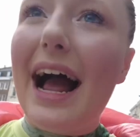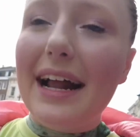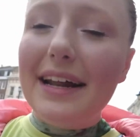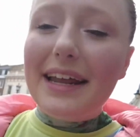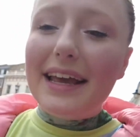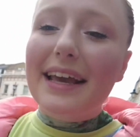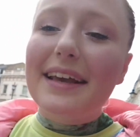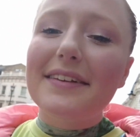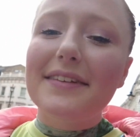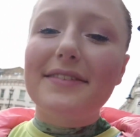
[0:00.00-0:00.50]
And
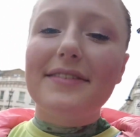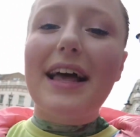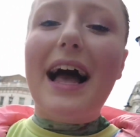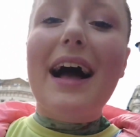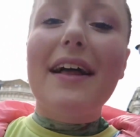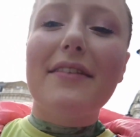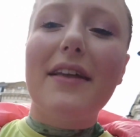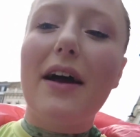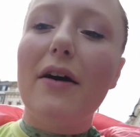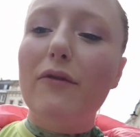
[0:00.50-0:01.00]
it is
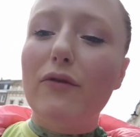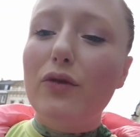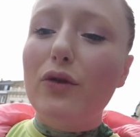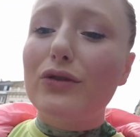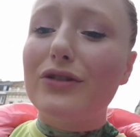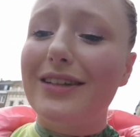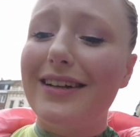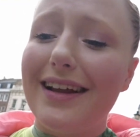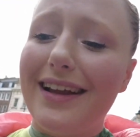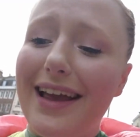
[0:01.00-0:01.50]
sad that
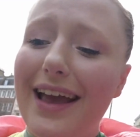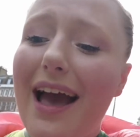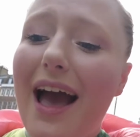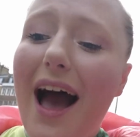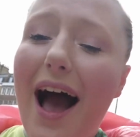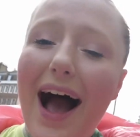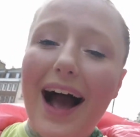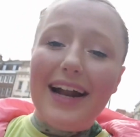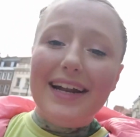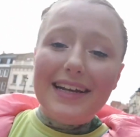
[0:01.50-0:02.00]
unfortunately
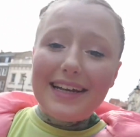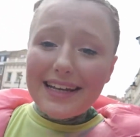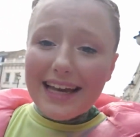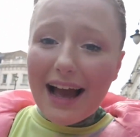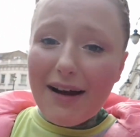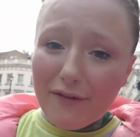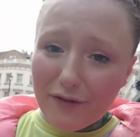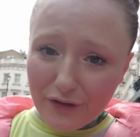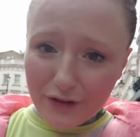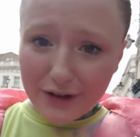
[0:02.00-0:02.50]
I didn't
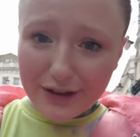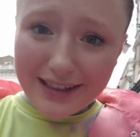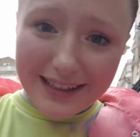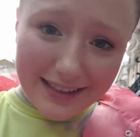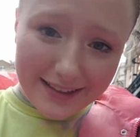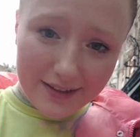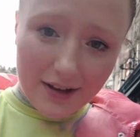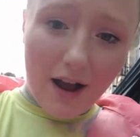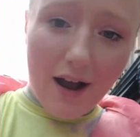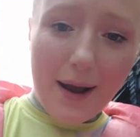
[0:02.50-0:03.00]
get through
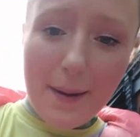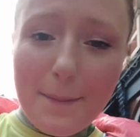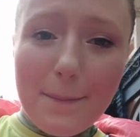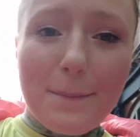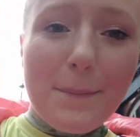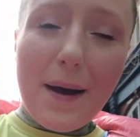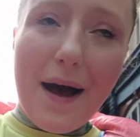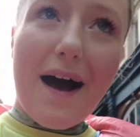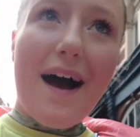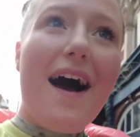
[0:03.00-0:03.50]
this time,
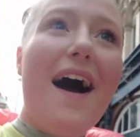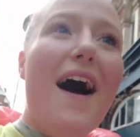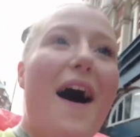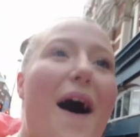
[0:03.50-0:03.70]
but